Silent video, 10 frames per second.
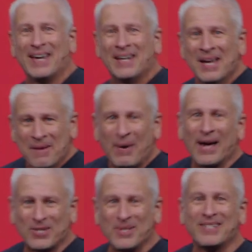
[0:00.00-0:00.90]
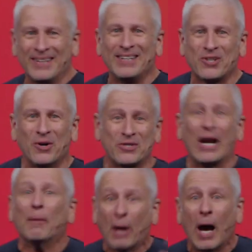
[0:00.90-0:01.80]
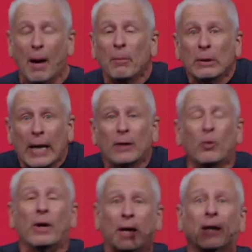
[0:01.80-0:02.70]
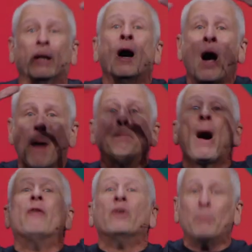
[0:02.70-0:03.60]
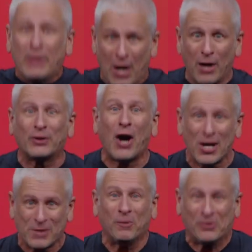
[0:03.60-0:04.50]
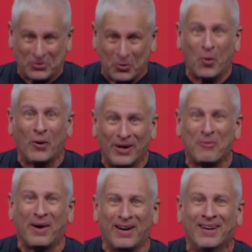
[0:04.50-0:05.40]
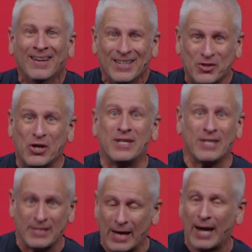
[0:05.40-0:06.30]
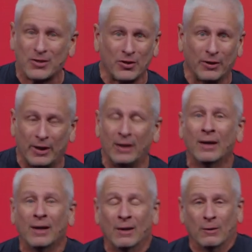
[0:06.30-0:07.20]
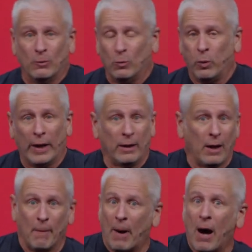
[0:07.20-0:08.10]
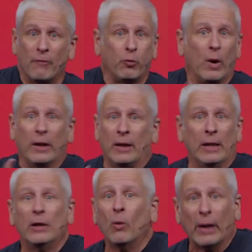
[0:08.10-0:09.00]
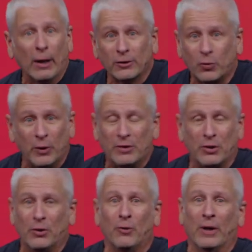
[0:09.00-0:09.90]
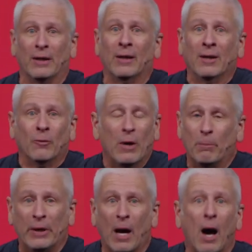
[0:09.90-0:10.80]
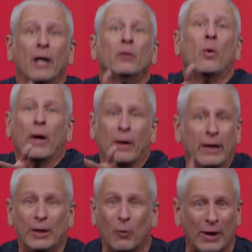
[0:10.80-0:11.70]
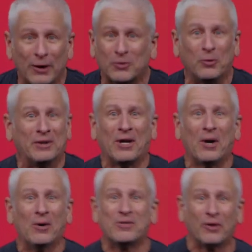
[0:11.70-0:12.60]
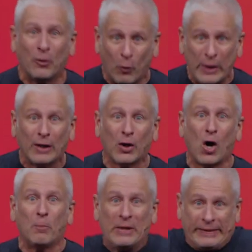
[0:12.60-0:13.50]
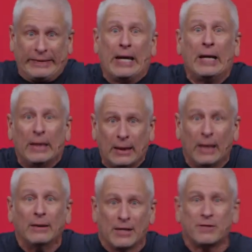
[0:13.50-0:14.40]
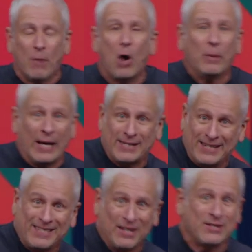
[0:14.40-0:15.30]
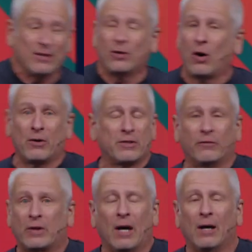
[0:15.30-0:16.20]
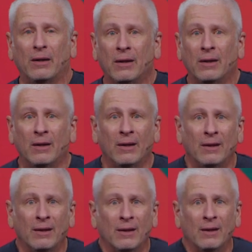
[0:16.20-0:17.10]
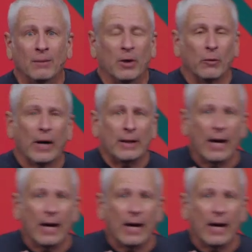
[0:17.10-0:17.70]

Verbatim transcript: at Passion City Church, and I'm, I'm glad we're in an above and beyond gospel story where Jesus actually went above what anyone else would do and went beyond where anyone else would go so that we could all be standing in this moment as the sons and daughters of God. But right